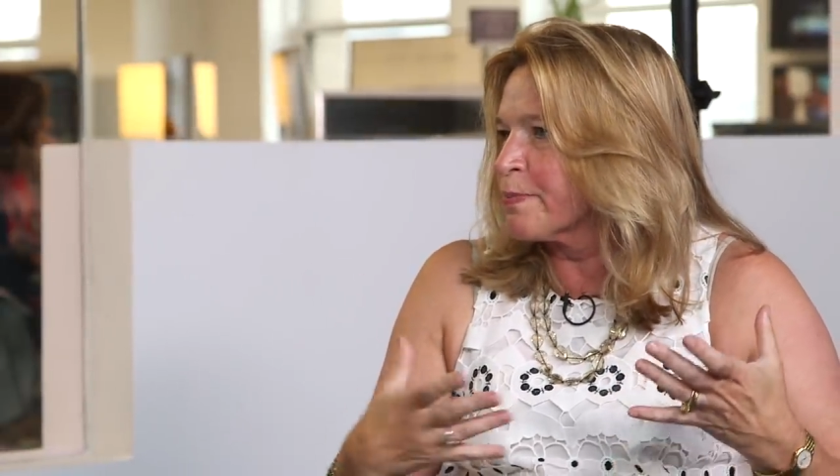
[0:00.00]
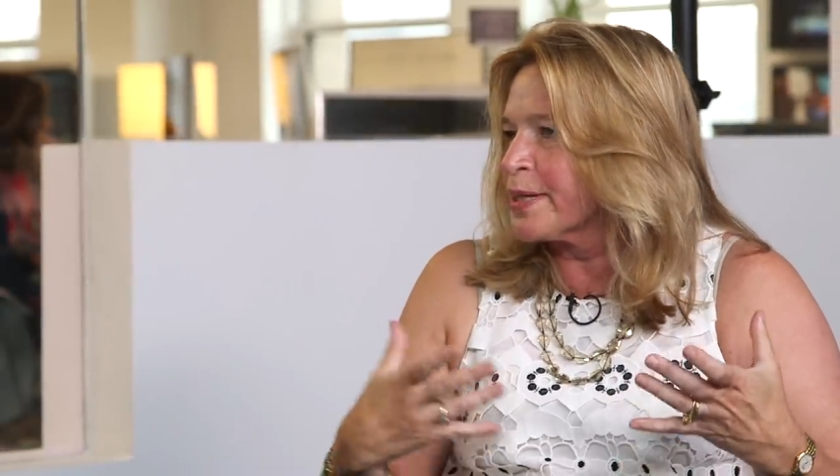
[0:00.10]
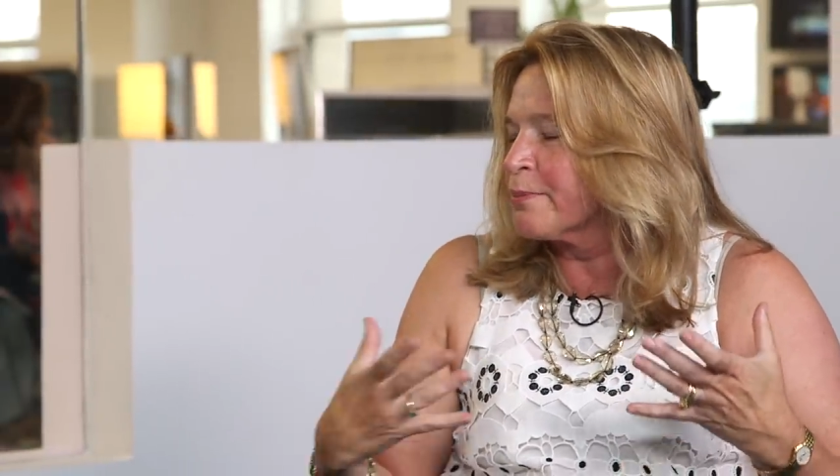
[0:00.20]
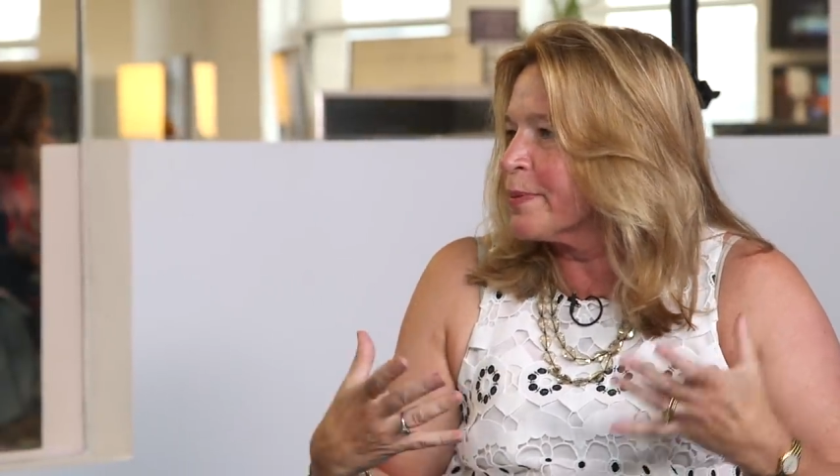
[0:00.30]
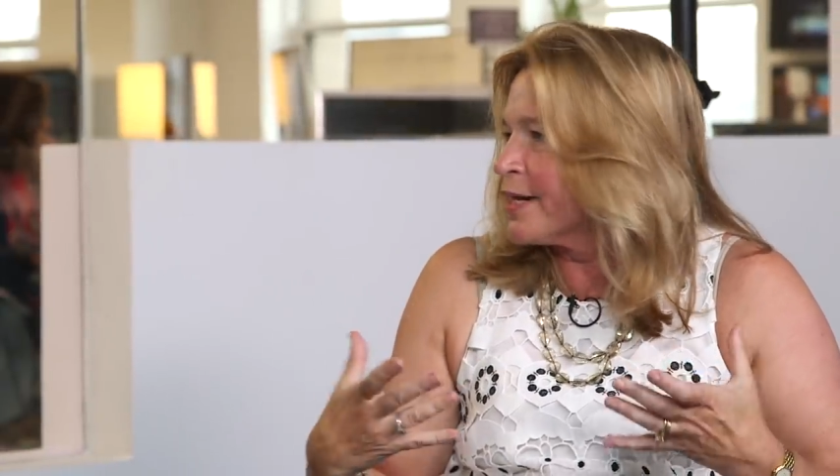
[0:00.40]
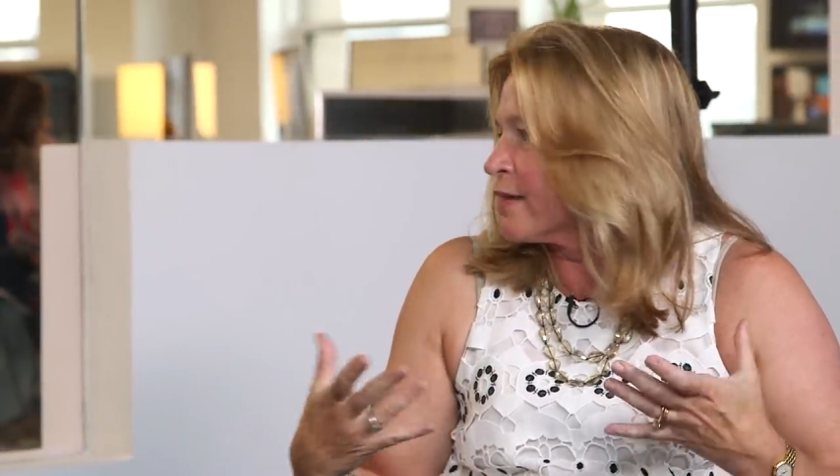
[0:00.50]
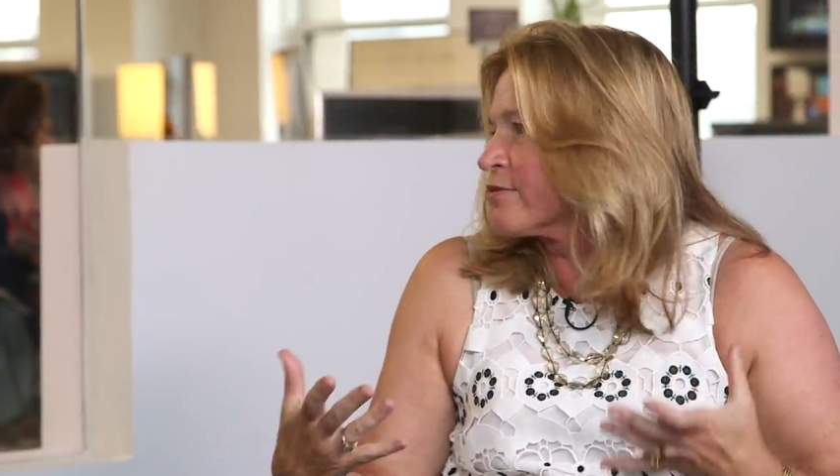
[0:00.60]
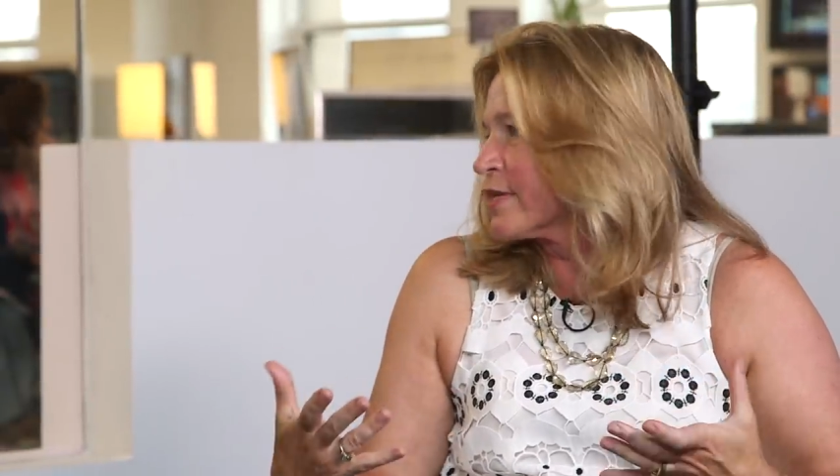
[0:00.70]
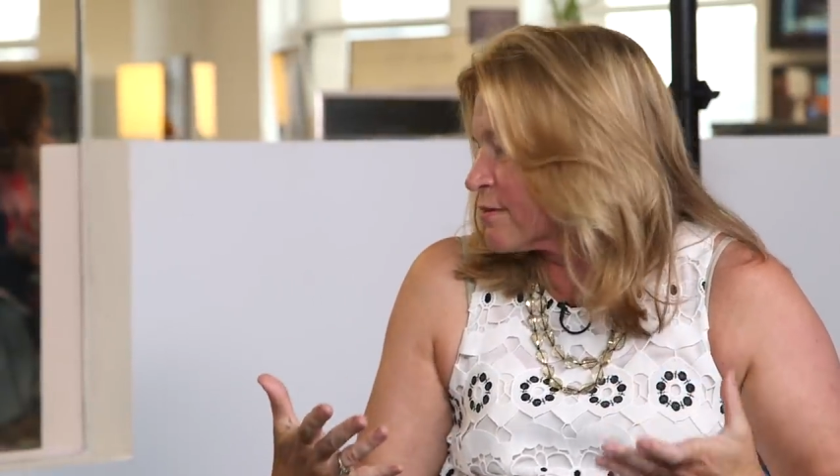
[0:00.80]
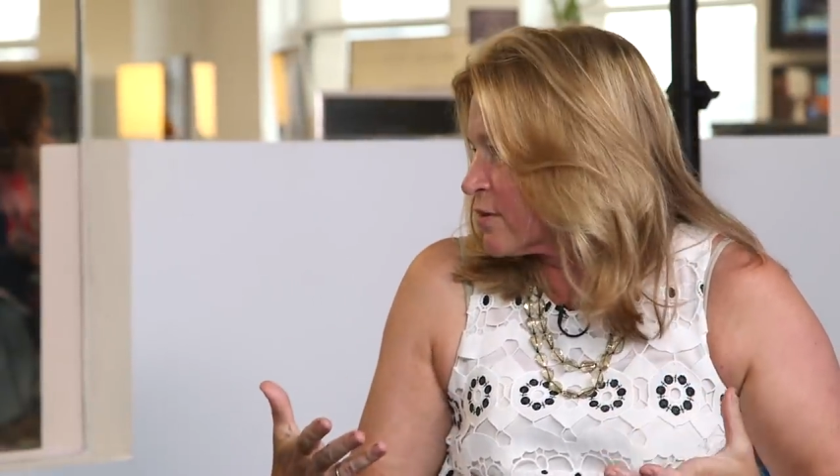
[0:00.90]
right. but but I
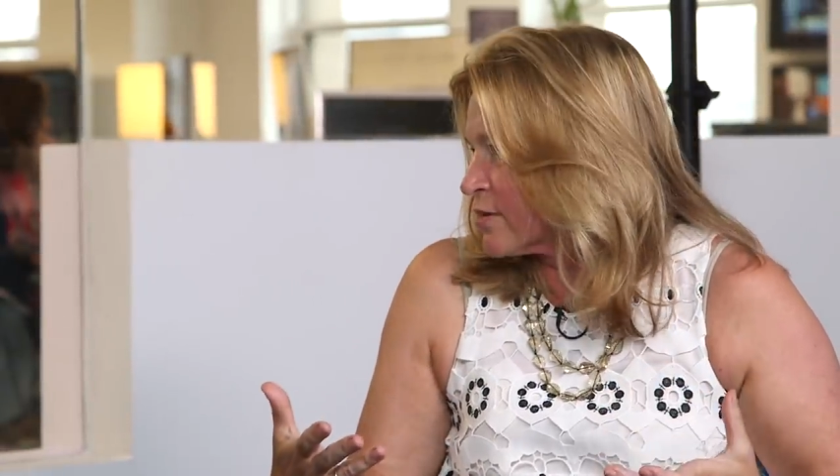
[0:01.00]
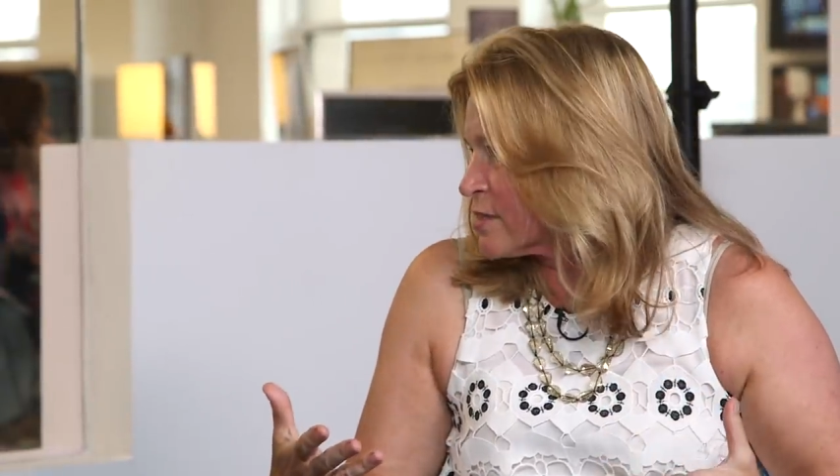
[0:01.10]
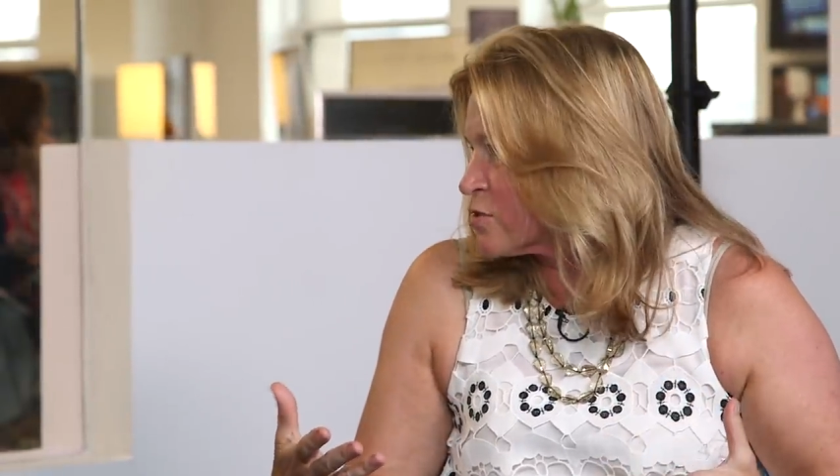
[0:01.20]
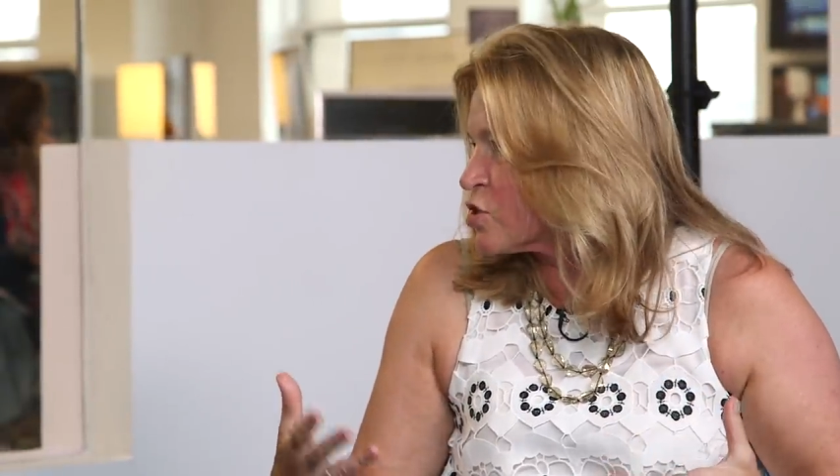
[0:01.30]
don't think there is.